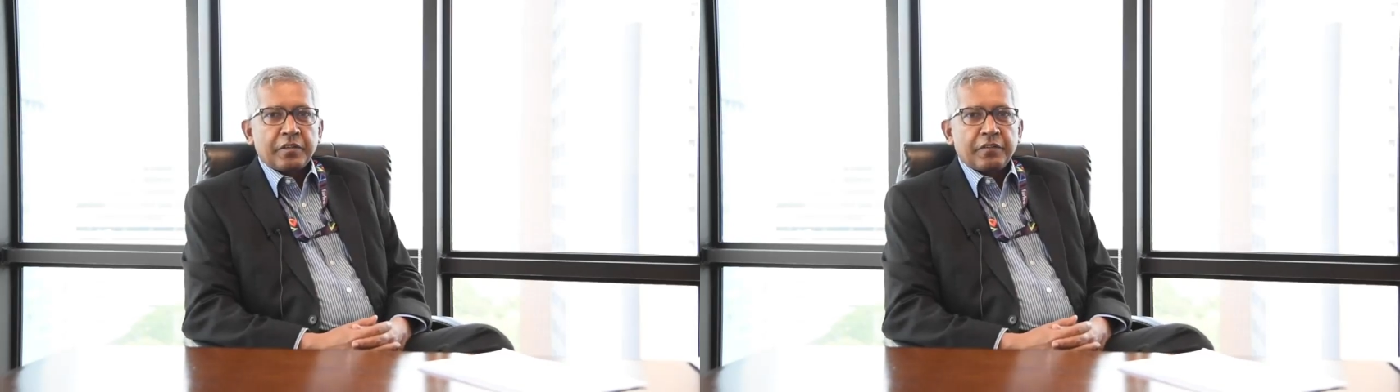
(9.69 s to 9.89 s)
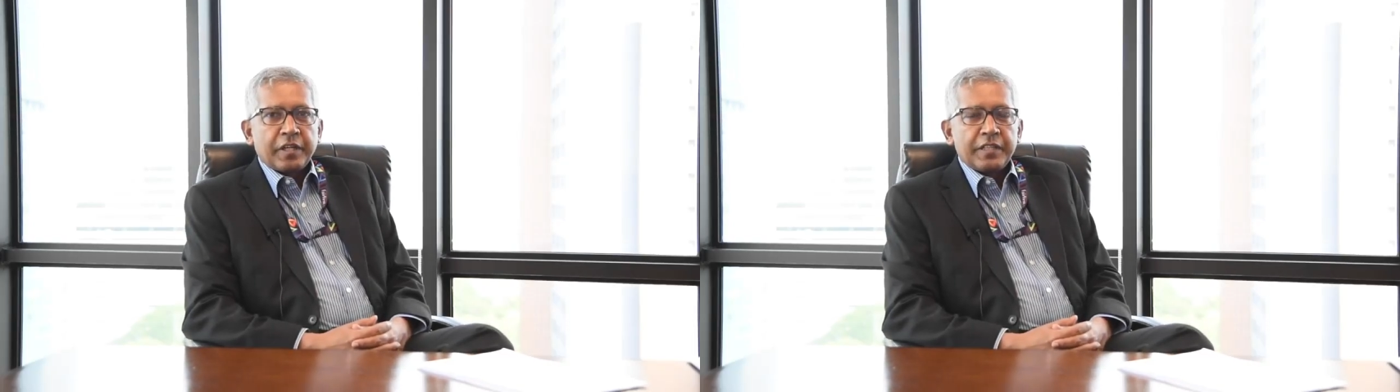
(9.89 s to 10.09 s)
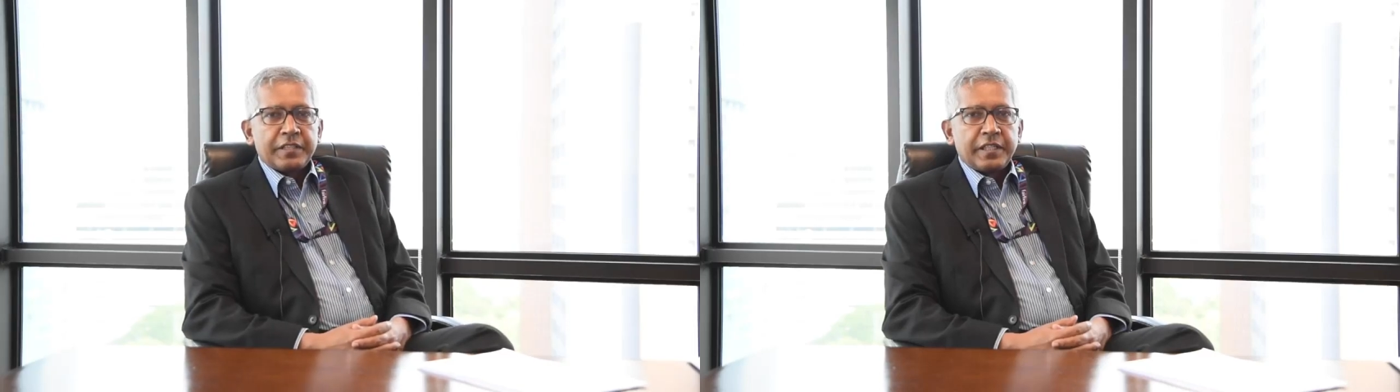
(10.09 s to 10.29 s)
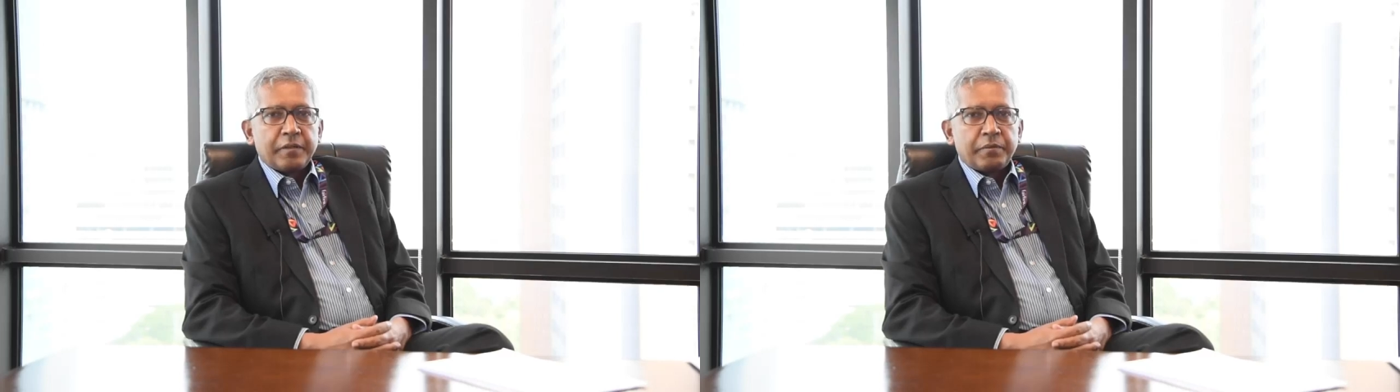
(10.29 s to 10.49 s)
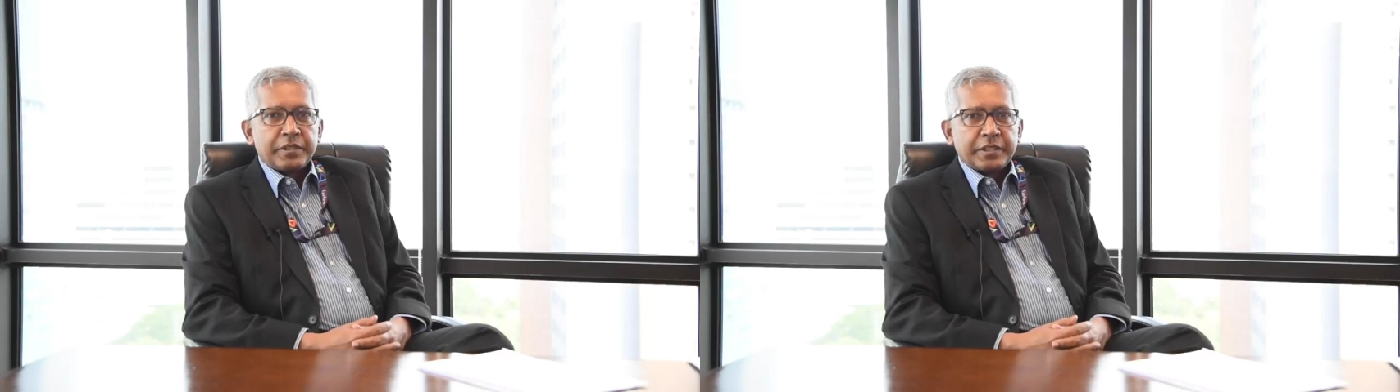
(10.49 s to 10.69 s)
of currency
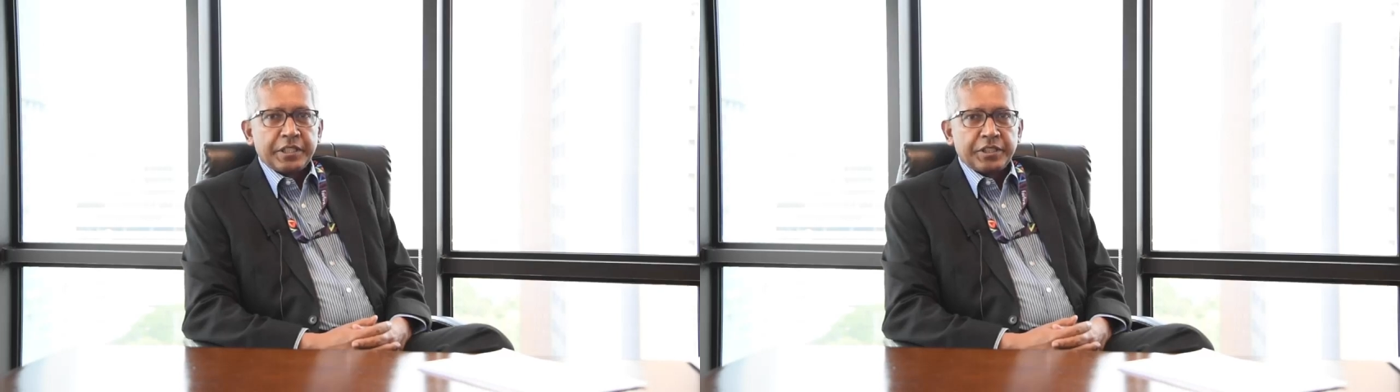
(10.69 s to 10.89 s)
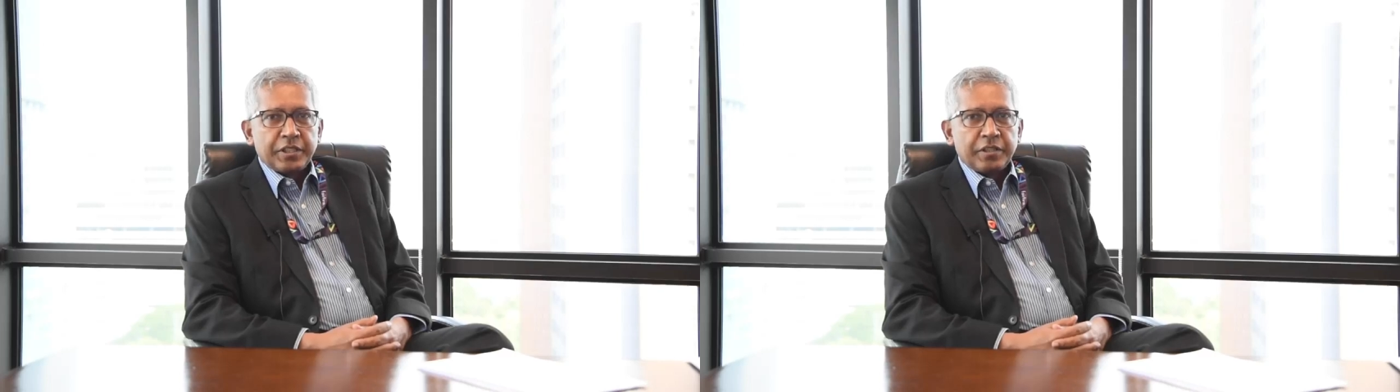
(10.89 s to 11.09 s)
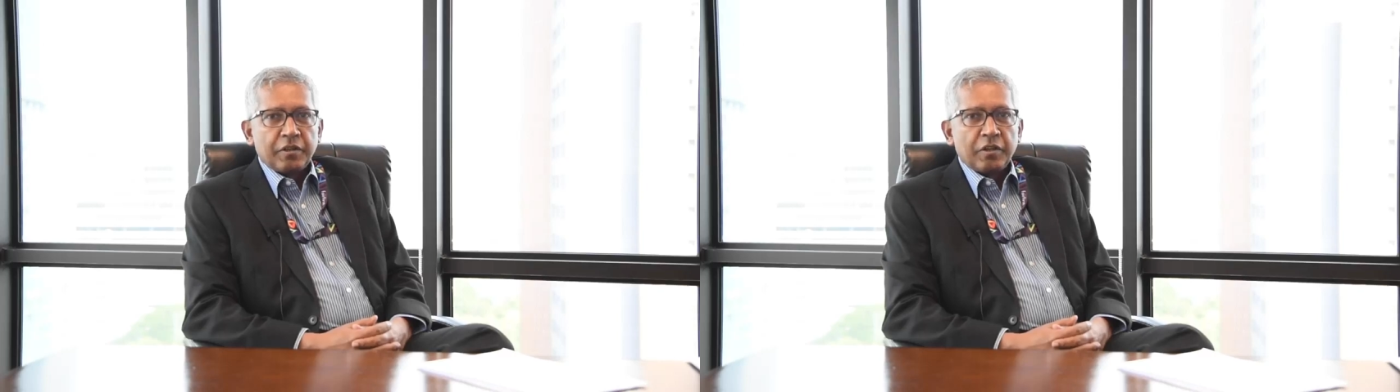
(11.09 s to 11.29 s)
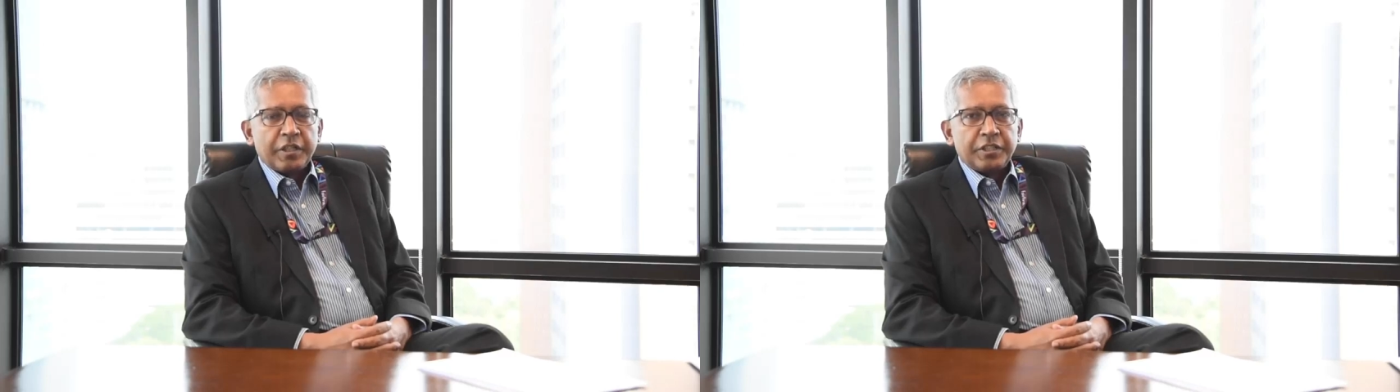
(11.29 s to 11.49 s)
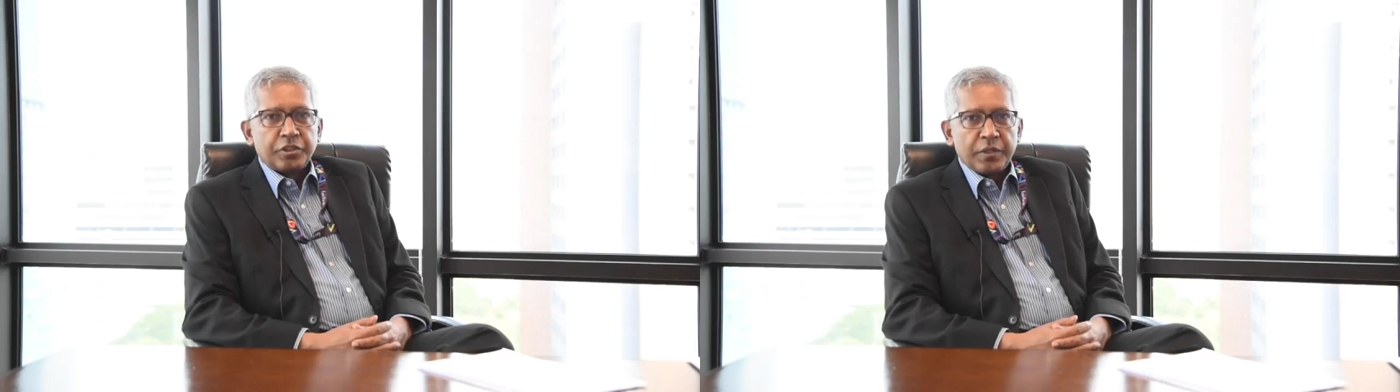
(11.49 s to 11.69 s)
depreciation on
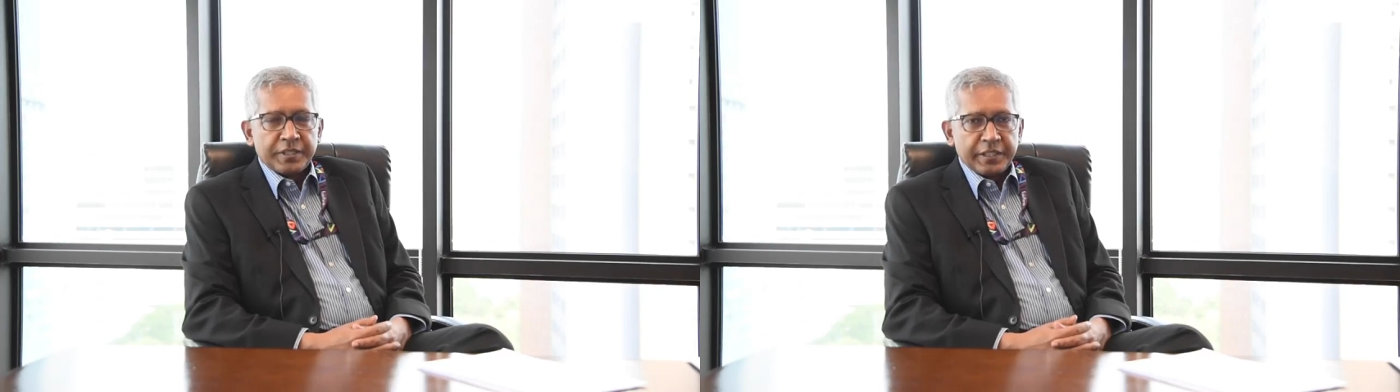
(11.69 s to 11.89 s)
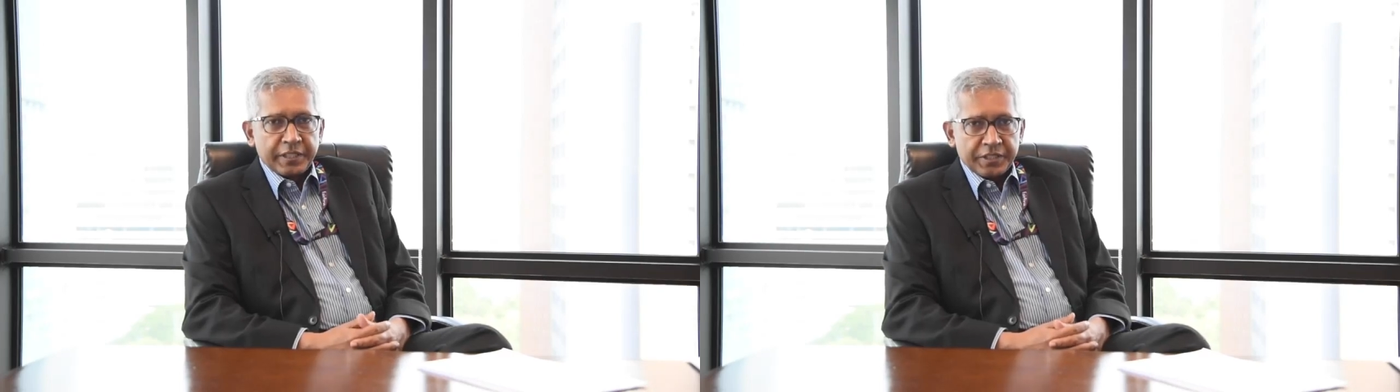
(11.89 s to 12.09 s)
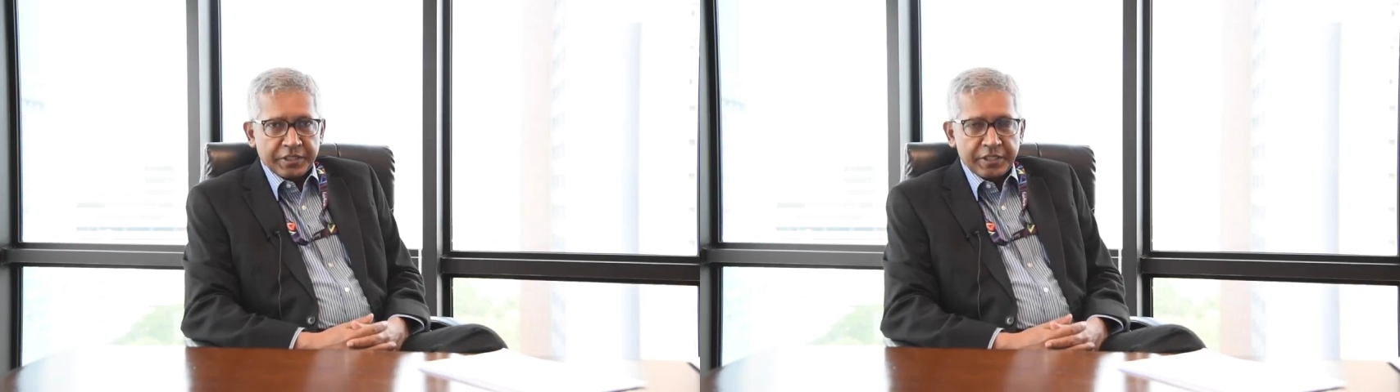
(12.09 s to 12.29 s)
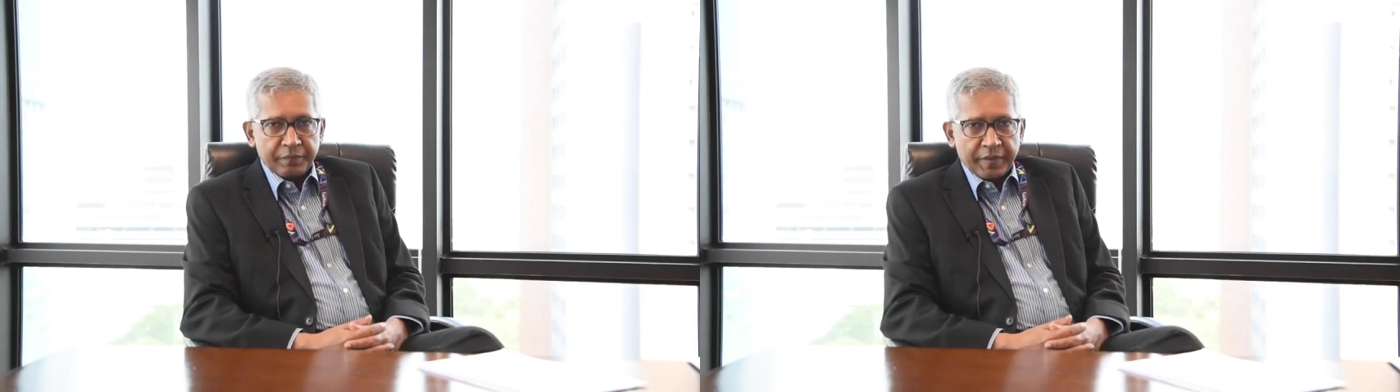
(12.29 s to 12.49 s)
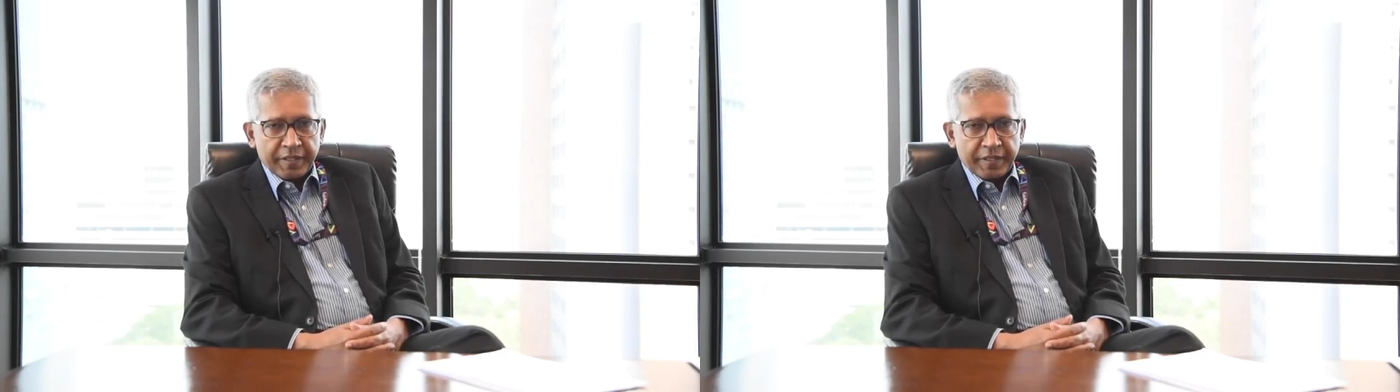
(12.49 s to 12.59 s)
the insurance industry.